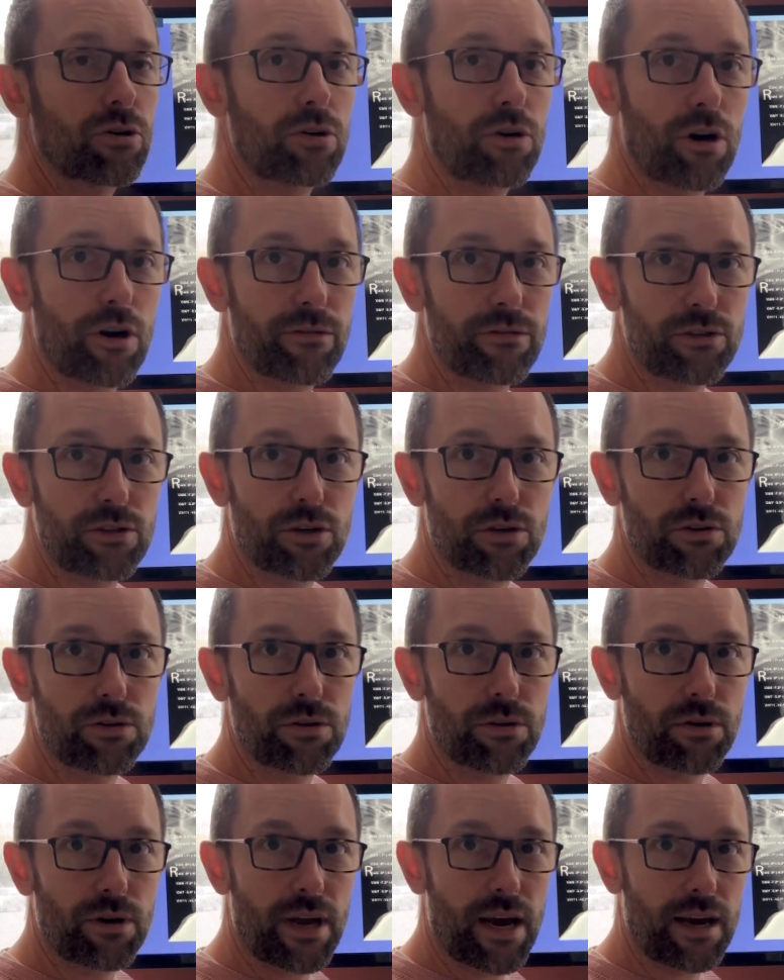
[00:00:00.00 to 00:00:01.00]
curvatures in
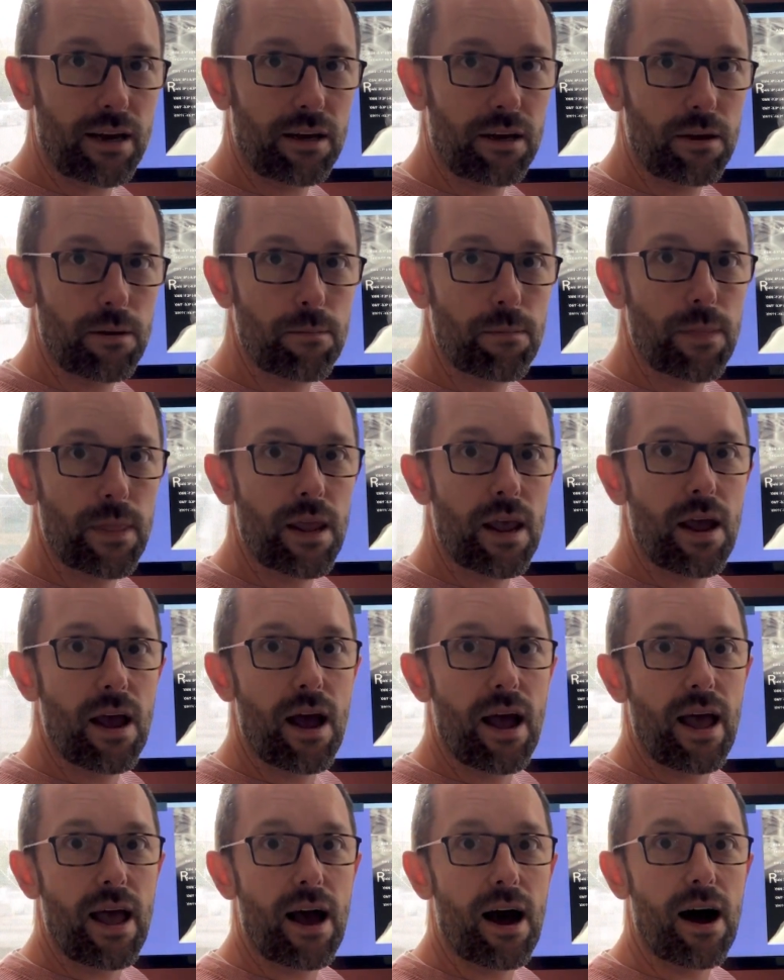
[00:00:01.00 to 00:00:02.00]
their neck.
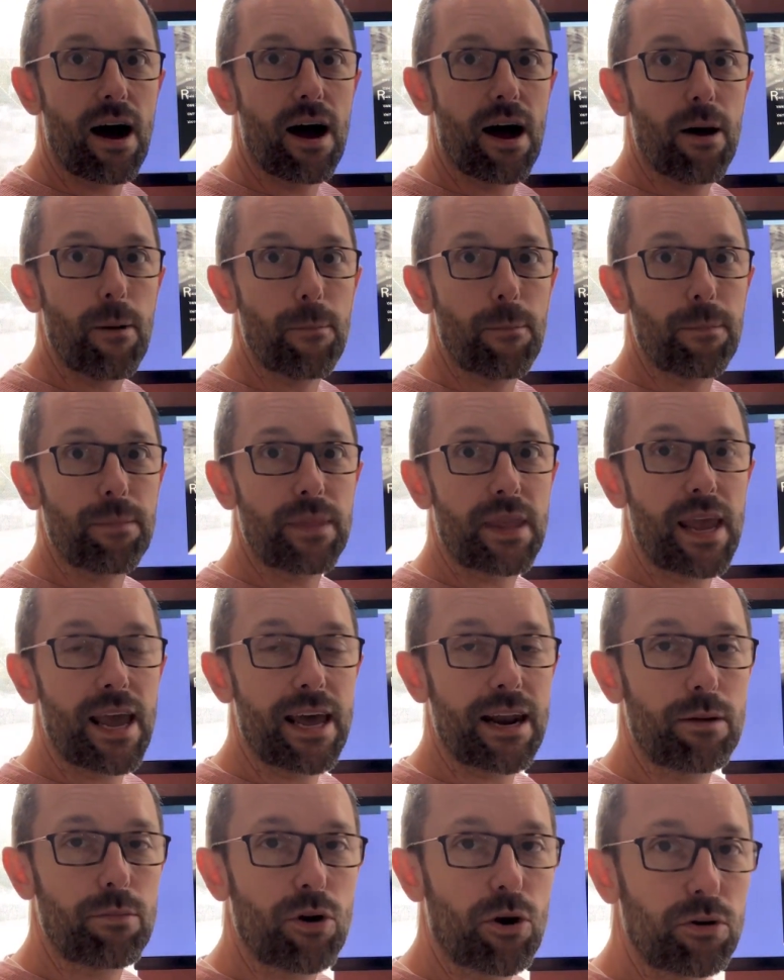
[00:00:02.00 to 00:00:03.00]
And
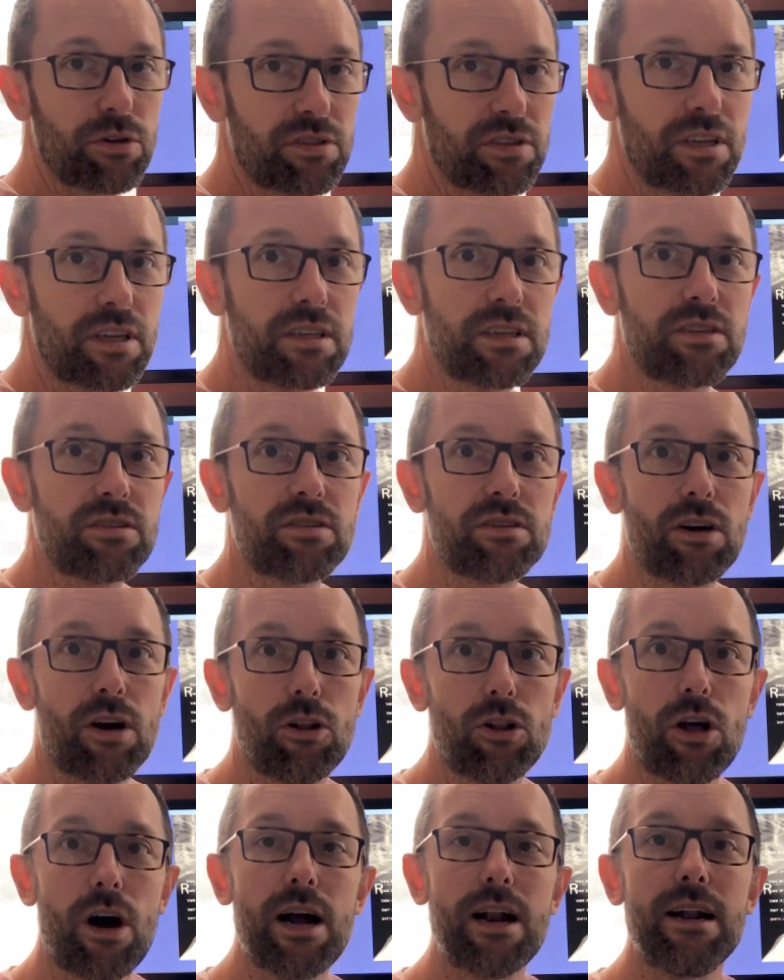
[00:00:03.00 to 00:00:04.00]
I'm noticing this a
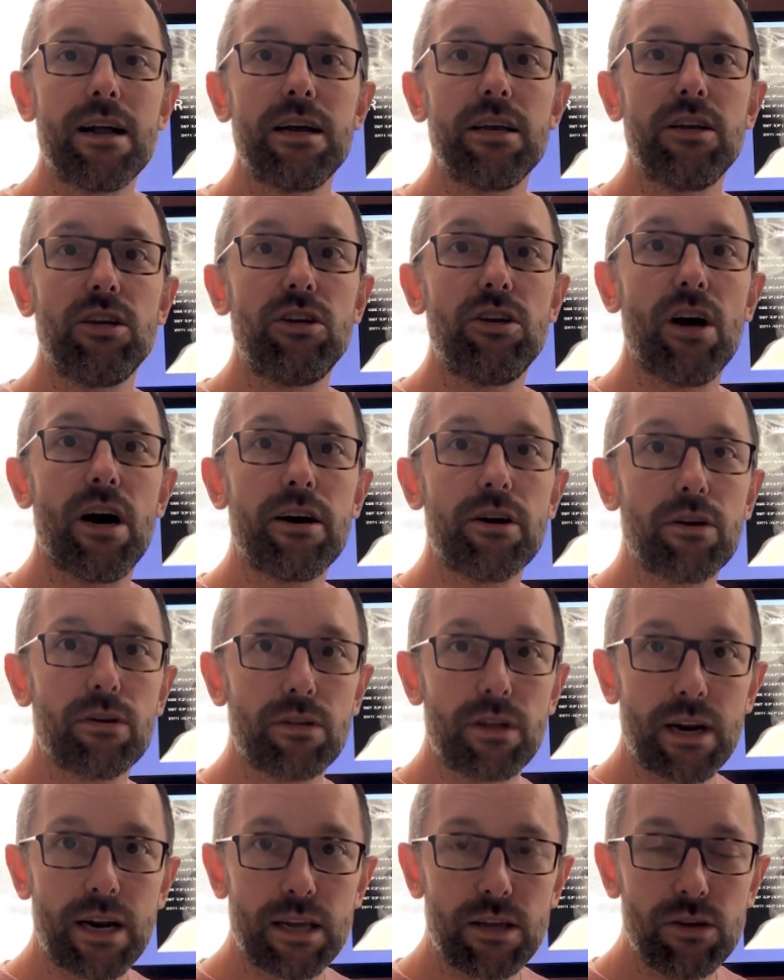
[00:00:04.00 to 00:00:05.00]
lot younger
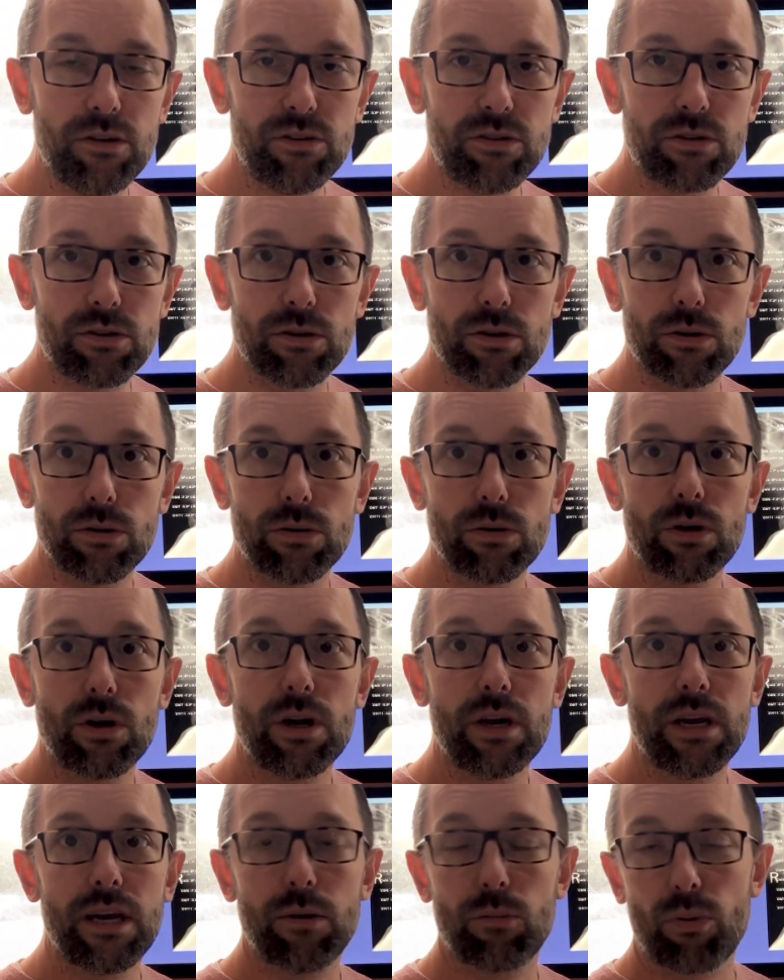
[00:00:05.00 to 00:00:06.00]
than I used to
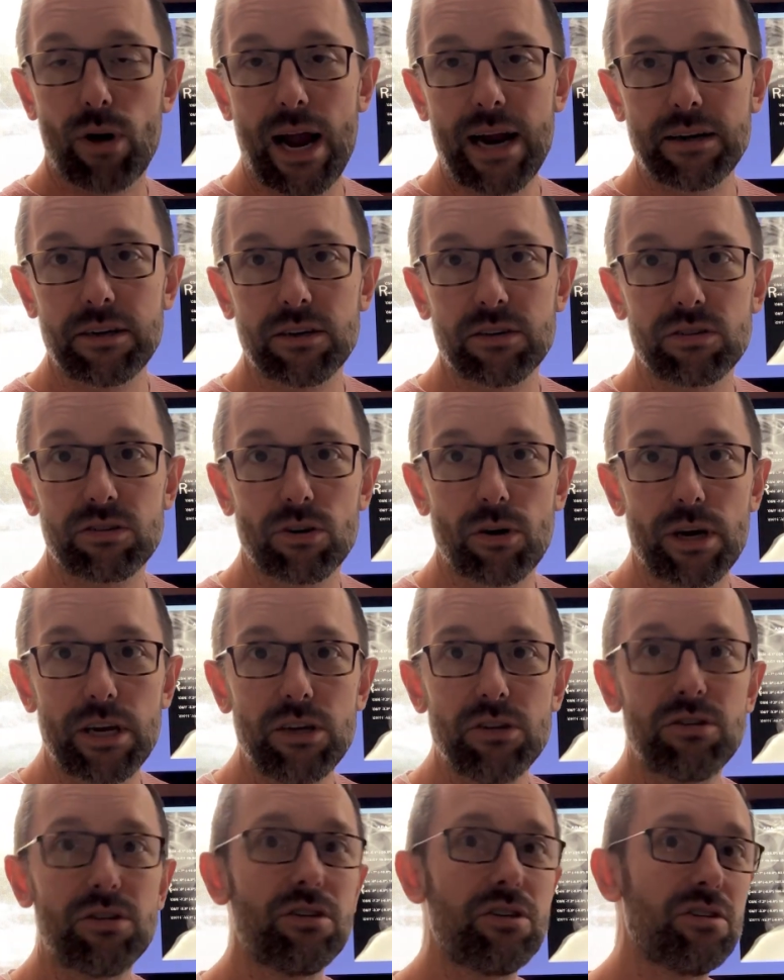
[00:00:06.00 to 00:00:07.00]
in practice. So I
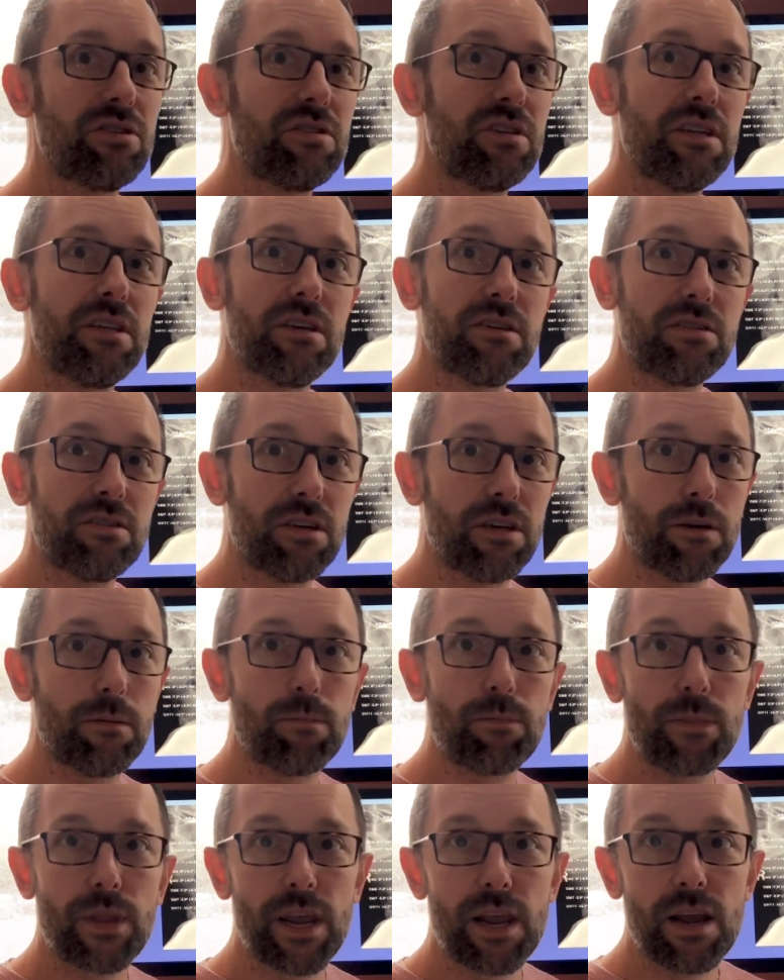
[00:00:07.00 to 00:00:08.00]
used to just see this
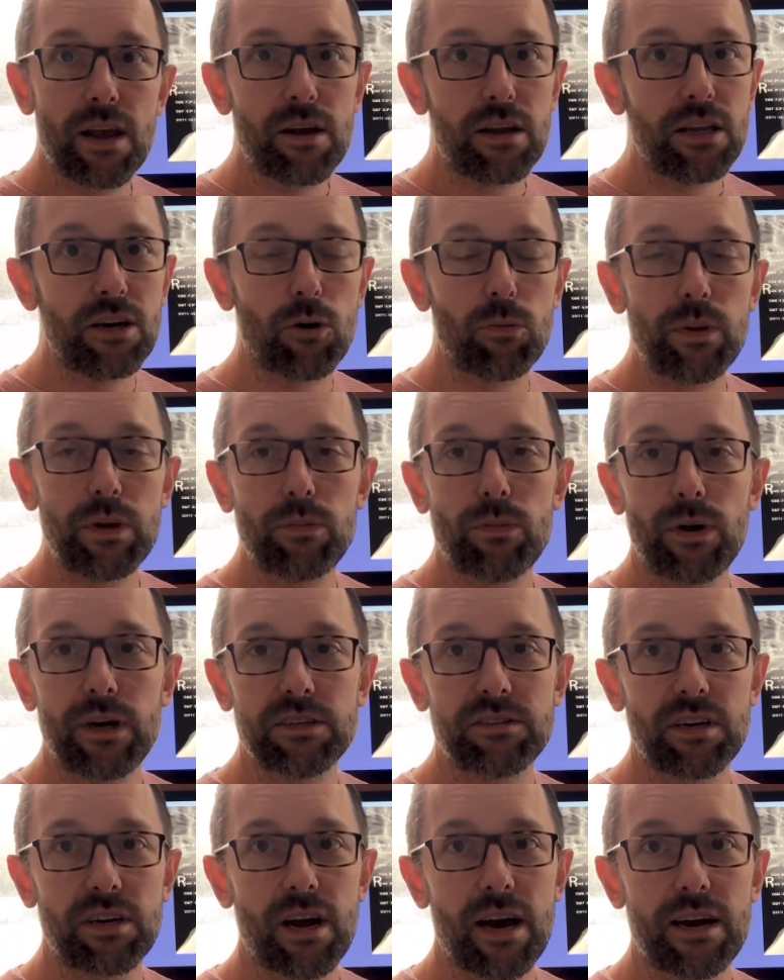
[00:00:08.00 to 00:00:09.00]
in people
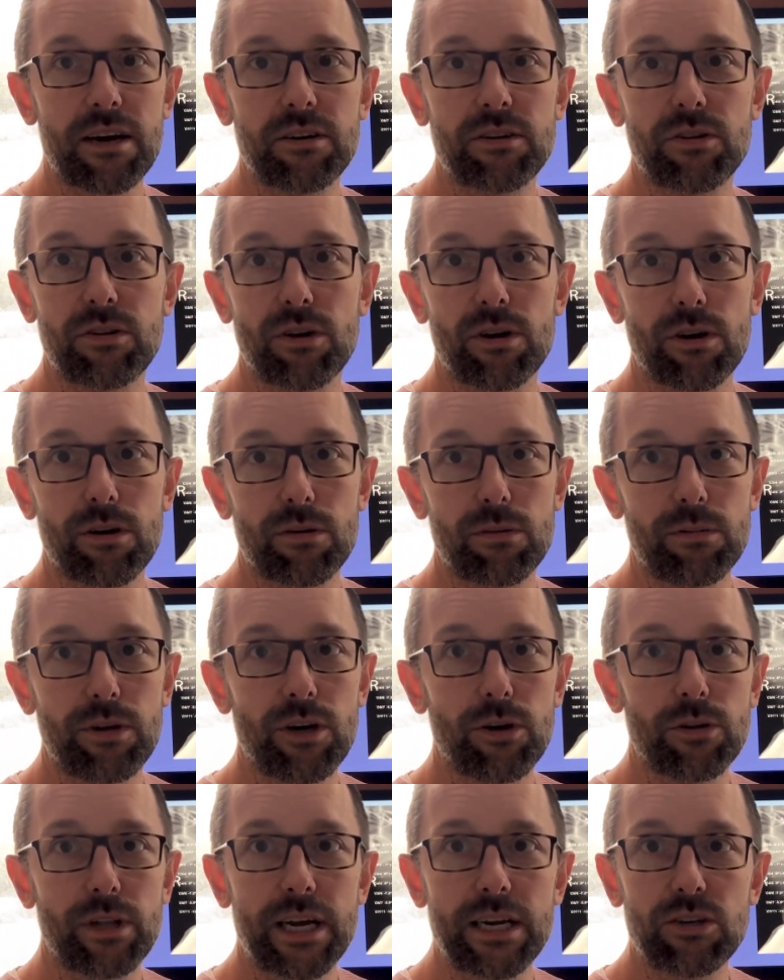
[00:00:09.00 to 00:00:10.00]
as they got into their
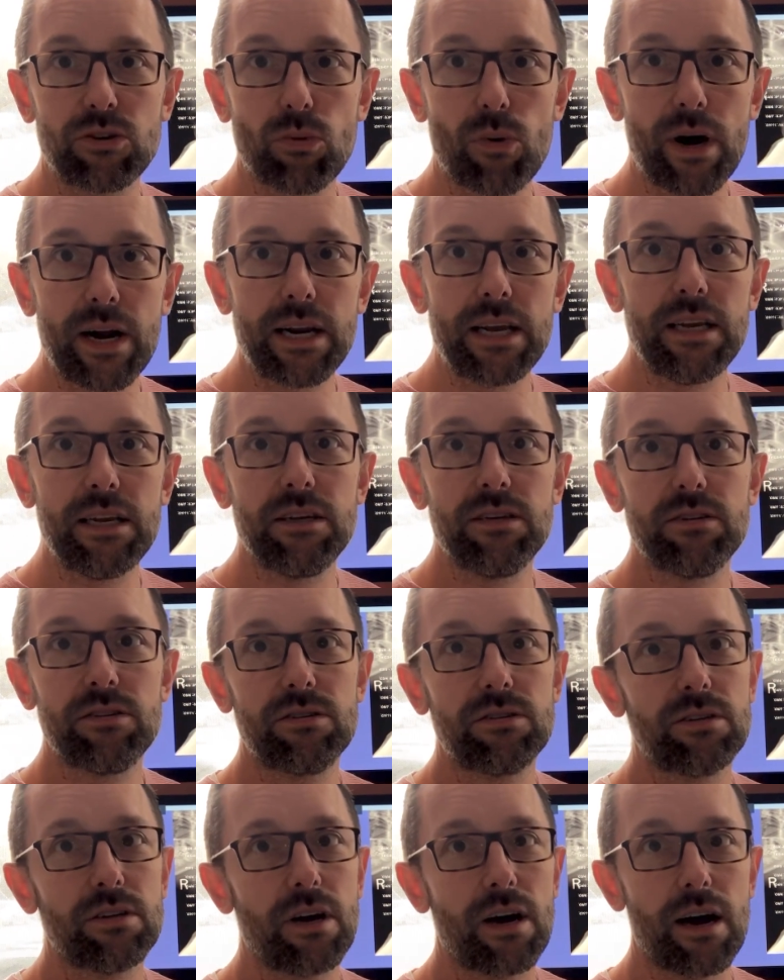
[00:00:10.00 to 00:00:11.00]
late
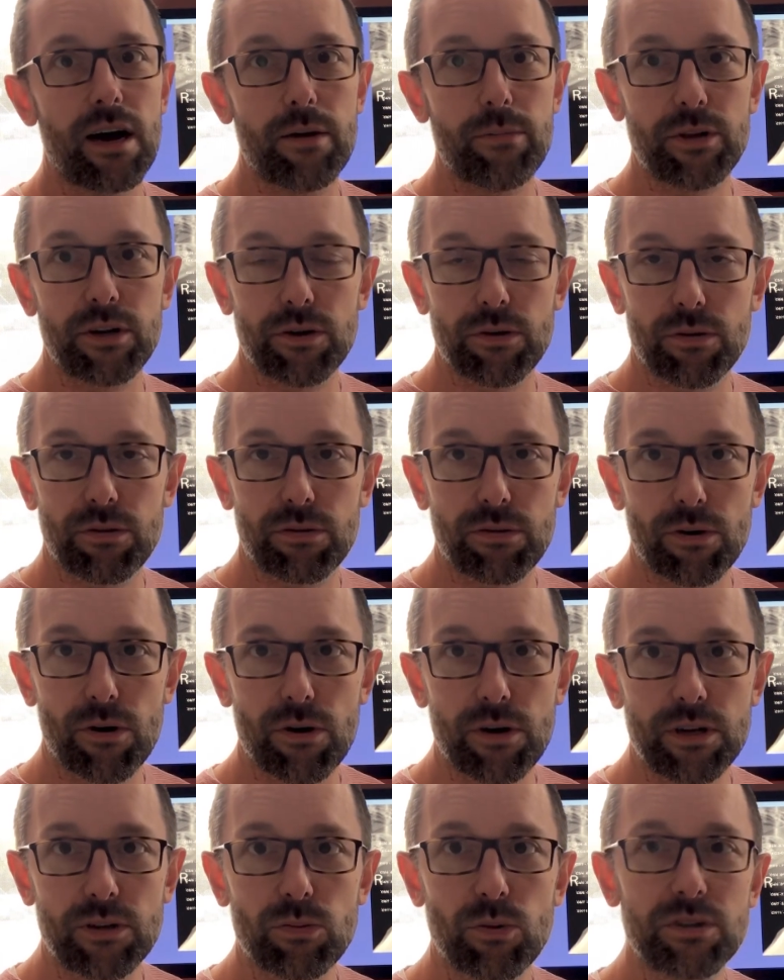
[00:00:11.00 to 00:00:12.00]
20s, into the
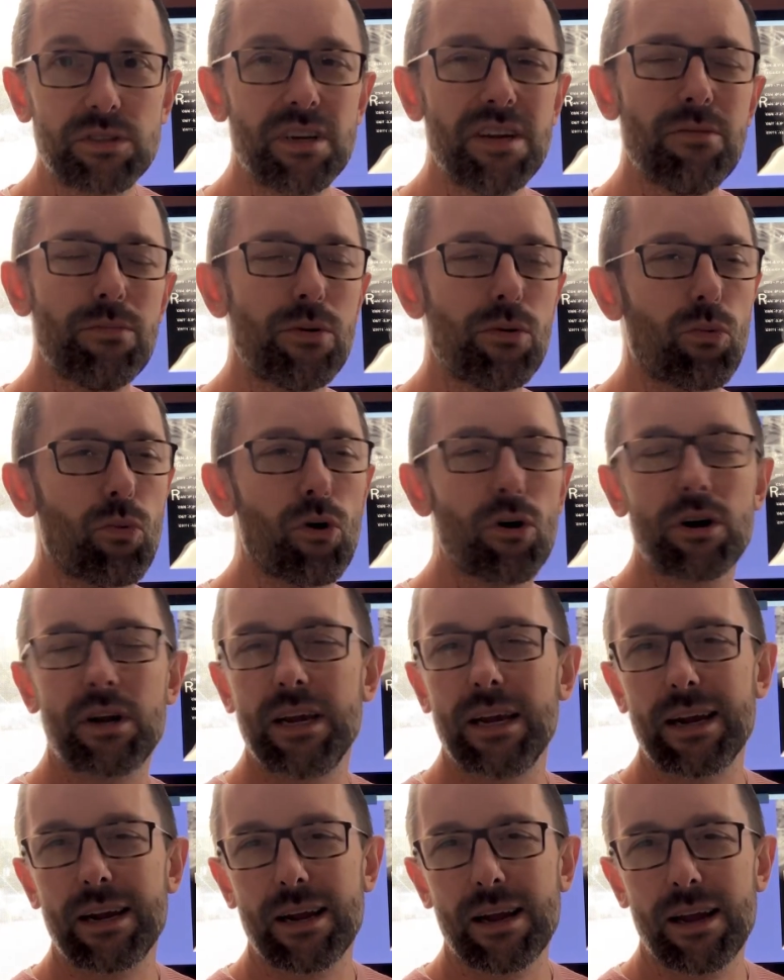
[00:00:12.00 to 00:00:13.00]
30s, once they've been
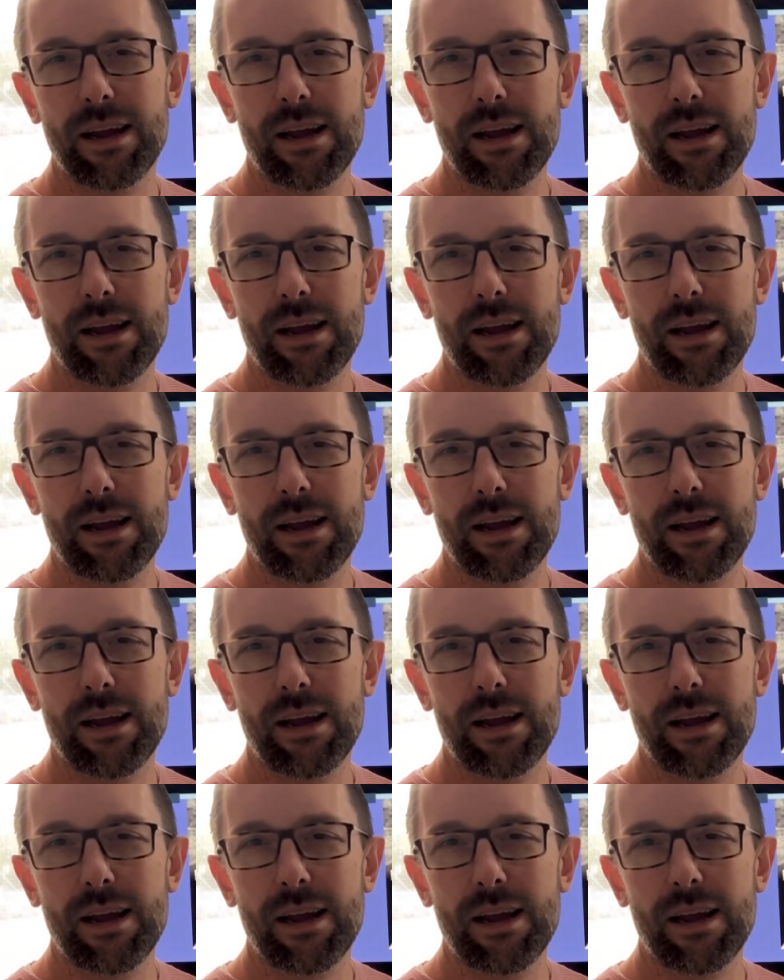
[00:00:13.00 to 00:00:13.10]
working